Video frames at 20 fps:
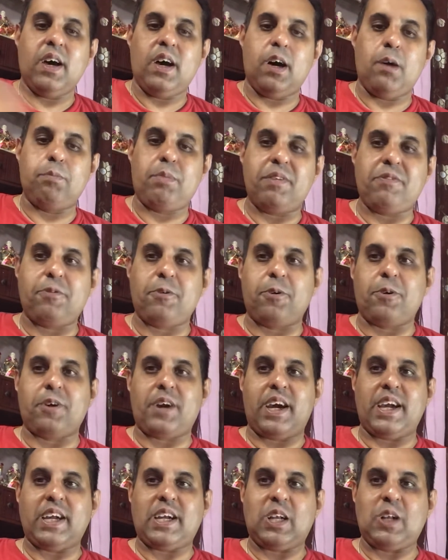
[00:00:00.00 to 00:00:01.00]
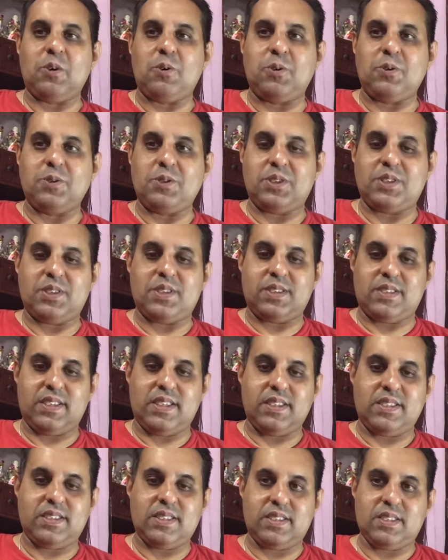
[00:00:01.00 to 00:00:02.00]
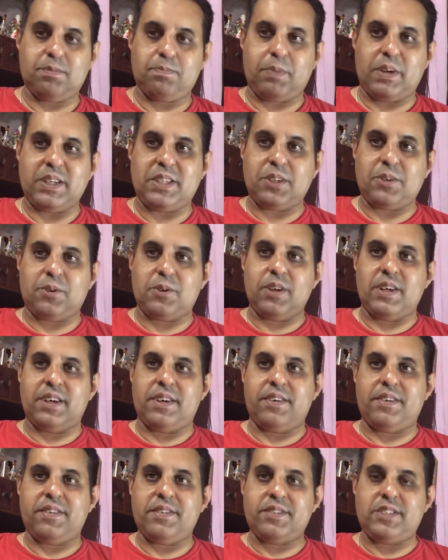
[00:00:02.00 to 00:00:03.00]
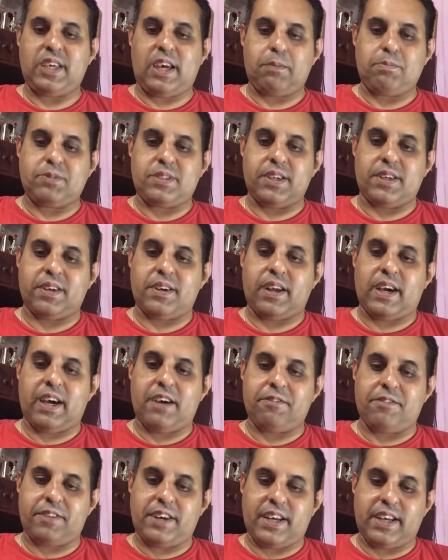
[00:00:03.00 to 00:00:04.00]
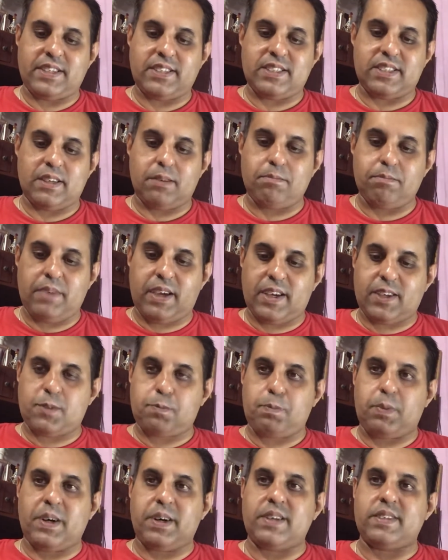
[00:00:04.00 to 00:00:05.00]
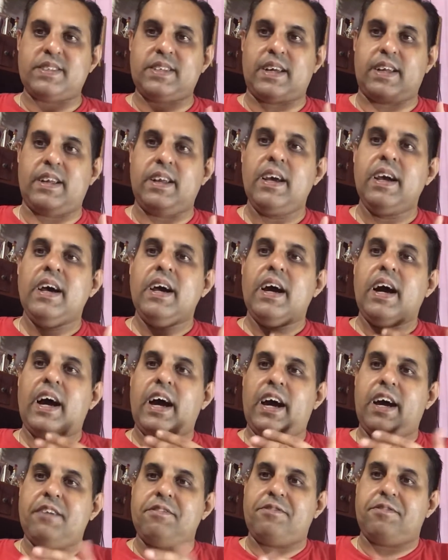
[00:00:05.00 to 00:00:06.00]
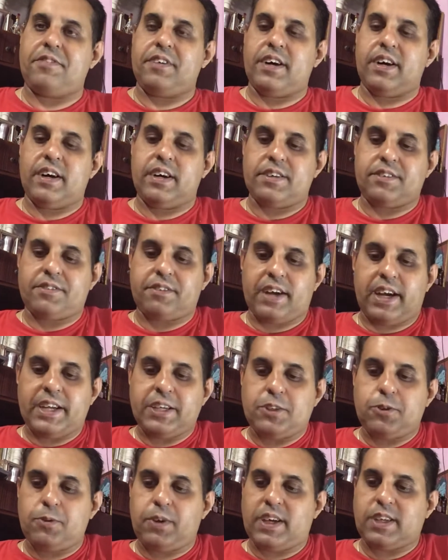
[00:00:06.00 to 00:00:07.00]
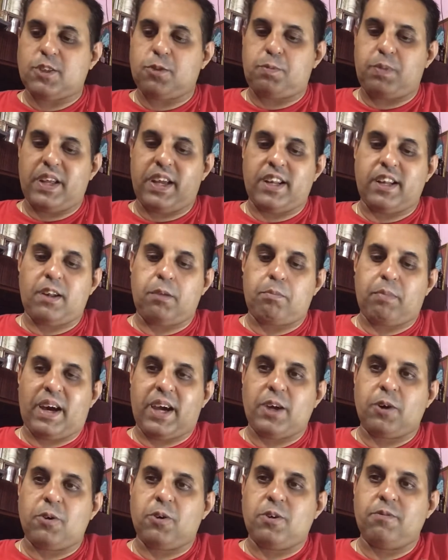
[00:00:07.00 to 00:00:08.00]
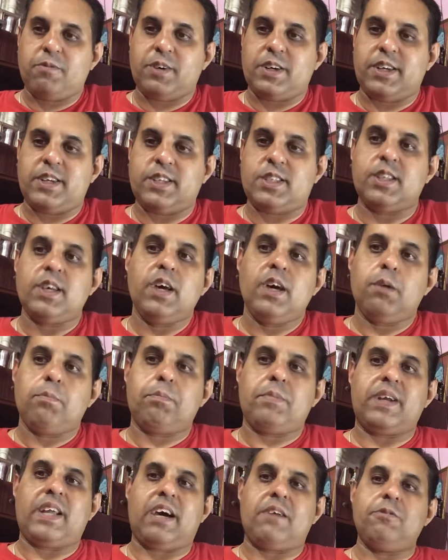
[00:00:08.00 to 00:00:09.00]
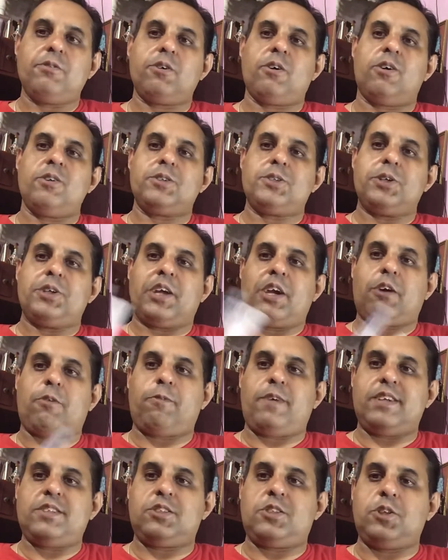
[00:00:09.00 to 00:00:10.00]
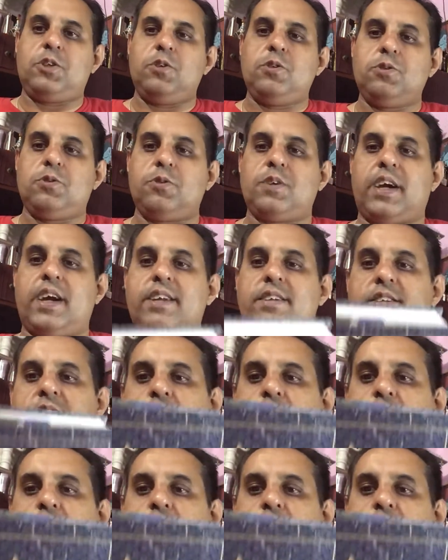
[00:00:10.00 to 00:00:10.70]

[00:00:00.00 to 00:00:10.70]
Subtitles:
before I close this particular chapter, I've read some experts and I've tried to explain in my own words, but I would also request you to get this